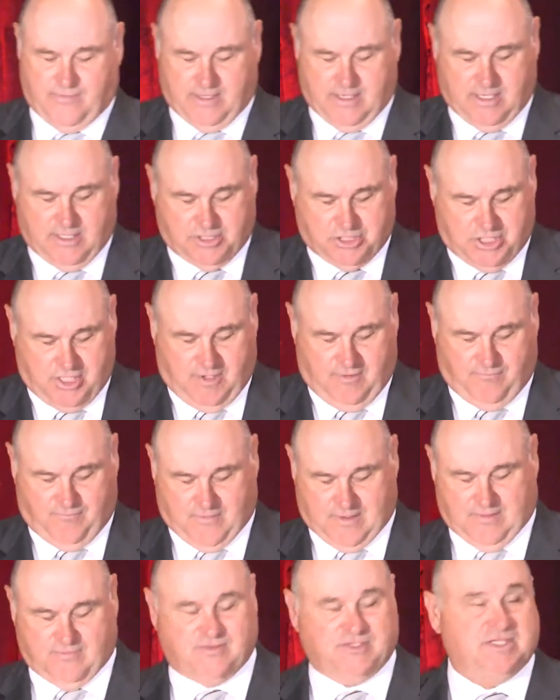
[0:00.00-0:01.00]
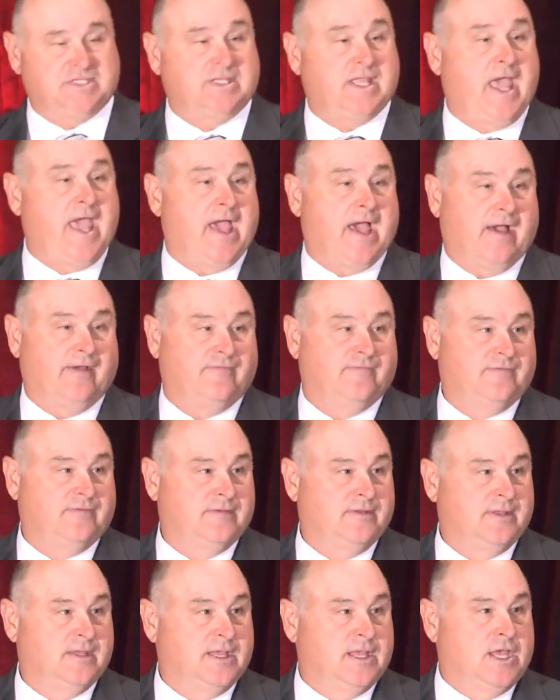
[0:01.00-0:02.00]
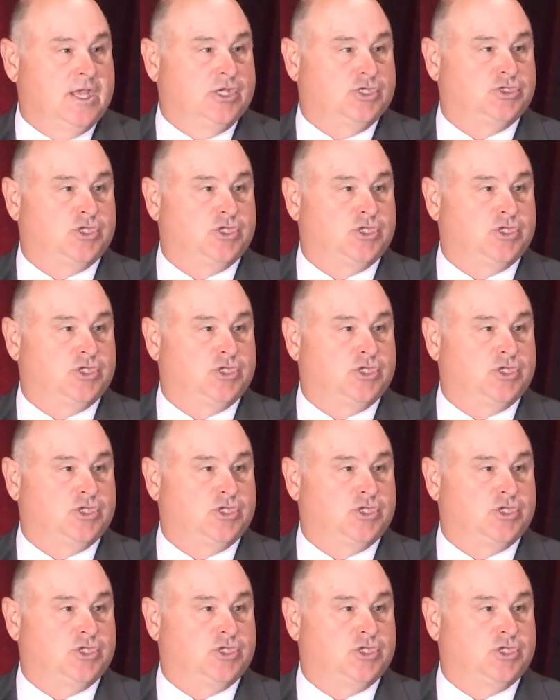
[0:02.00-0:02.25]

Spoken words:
the Chief of Staff.